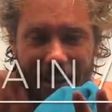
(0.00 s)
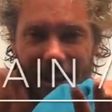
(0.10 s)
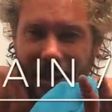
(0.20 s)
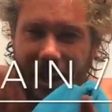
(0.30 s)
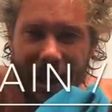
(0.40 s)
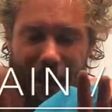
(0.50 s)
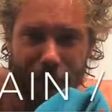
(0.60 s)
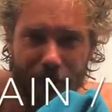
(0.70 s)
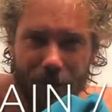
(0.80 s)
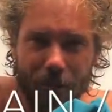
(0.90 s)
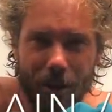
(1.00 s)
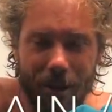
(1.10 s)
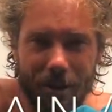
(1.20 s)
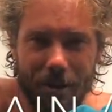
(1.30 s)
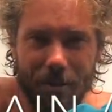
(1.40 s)
eight and a half feet of
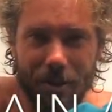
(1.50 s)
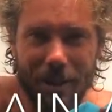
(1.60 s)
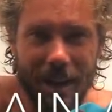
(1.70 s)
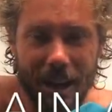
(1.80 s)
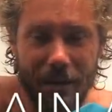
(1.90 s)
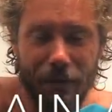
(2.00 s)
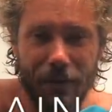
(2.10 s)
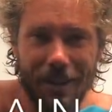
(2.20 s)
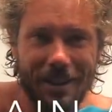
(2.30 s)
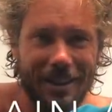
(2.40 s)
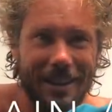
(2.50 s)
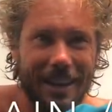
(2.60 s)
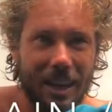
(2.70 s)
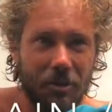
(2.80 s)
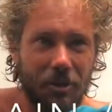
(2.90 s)
water at the moment, nine feet,
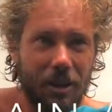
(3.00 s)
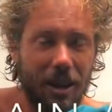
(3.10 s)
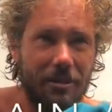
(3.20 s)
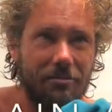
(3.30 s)
and we've got